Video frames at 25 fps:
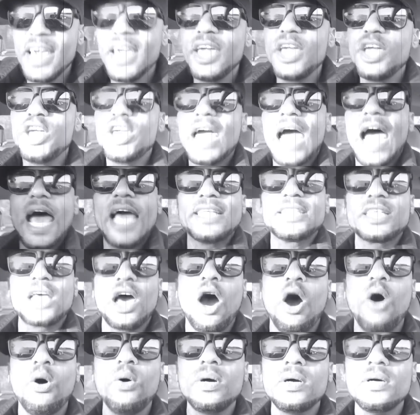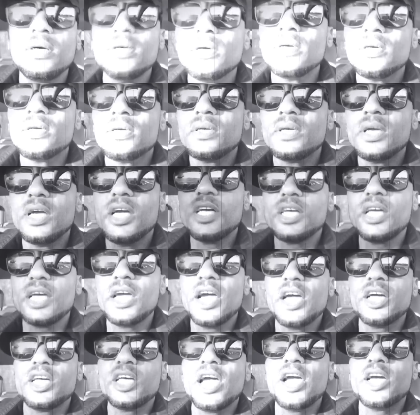Here you guys go.
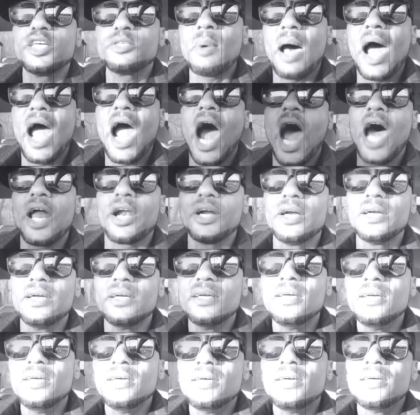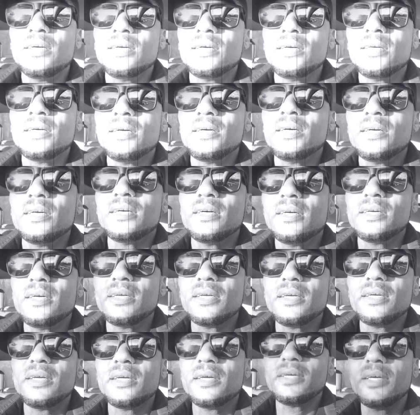Here's my honor.
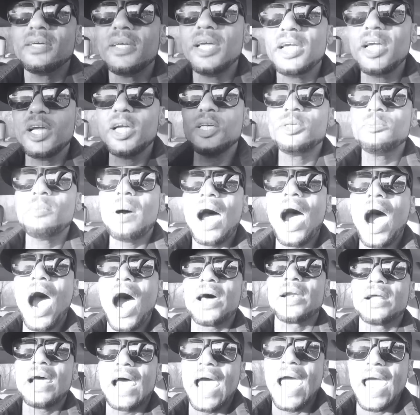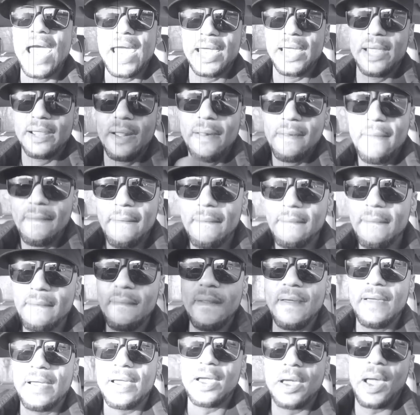Here's my honor. Hey,
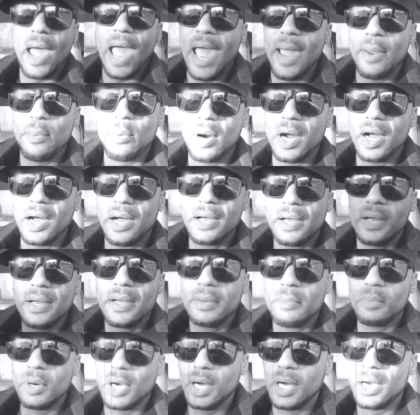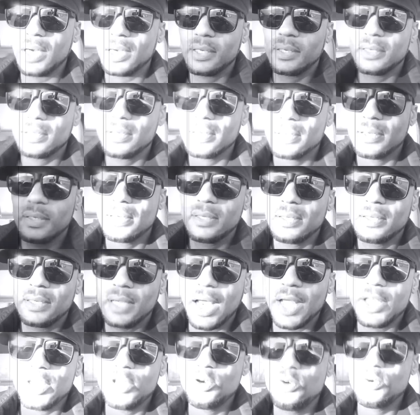nigga, hey, bruh.
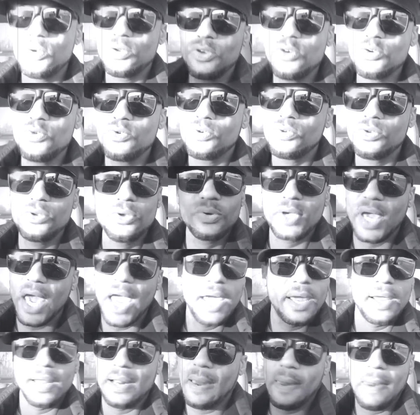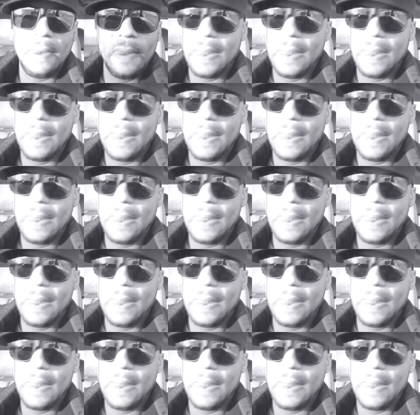But you came.